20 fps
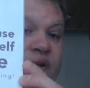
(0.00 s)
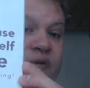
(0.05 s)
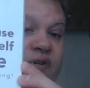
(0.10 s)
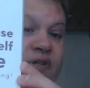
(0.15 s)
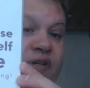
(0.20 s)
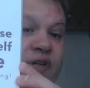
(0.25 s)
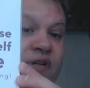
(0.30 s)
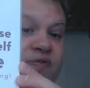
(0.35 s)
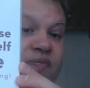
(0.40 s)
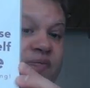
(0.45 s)

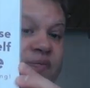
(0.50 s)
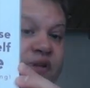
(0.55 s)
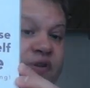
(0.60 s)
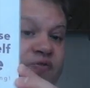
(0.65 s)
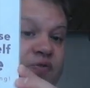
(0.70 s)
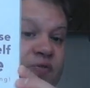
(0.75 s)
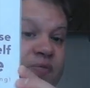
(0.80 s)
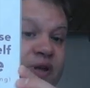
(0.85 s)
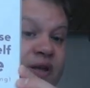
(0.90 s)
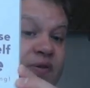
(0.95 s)
Yourself
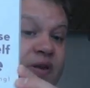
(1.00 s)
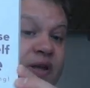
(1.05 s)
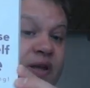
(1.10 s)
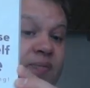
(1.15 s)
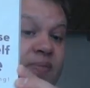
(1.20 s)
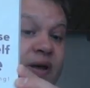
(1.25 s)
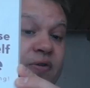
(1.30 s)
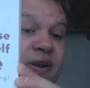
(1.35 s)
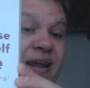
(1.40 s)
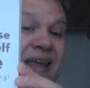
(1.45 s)
Miserable
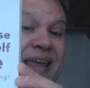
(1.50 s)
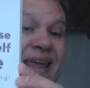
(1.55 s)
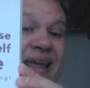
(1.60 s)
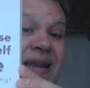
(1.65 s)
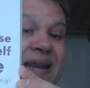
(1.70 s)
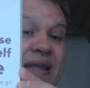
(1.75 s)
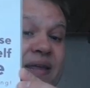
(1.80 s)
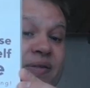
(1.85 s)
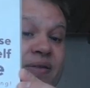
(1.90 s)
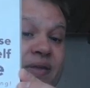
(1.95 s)
About
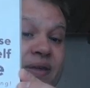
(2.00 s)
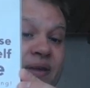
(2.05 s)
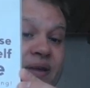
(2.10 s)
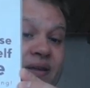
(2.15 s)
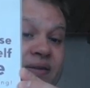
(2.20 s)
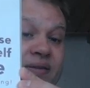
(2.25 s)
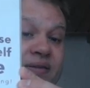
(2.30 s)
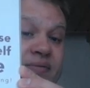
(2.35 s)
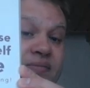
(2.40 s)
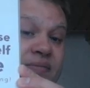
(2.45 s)

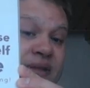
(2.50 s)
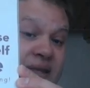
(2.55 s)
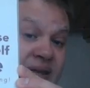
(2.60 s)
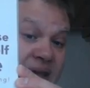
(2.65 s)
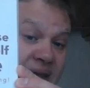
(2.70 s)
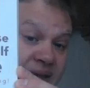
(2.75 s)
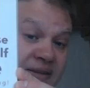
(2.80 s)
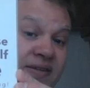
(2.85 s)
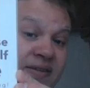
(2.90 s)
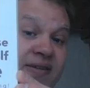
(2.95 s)
Anything.
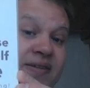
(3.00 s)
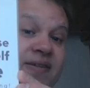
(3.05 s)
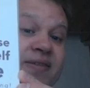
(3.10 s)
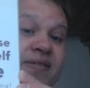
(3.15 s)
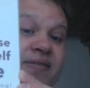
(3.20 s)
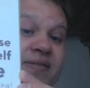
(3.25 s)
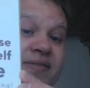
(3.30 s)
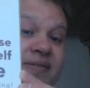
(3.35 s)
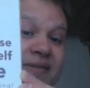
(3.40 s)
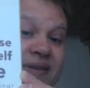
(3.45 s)

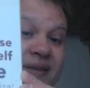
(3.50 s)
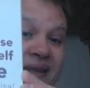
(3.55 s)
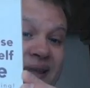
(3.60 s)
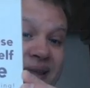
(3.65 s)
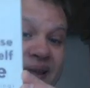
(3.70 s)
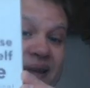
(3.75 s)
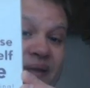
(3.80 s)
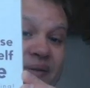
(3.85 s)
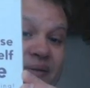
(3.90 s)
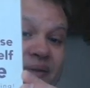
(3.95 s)
Yes,
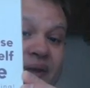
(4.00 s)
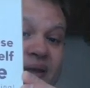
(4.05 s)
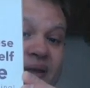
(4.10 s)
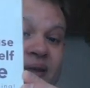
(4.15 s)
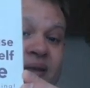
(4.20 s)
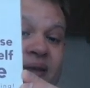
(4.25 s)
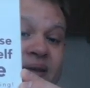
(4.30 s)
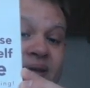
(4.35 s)
anything.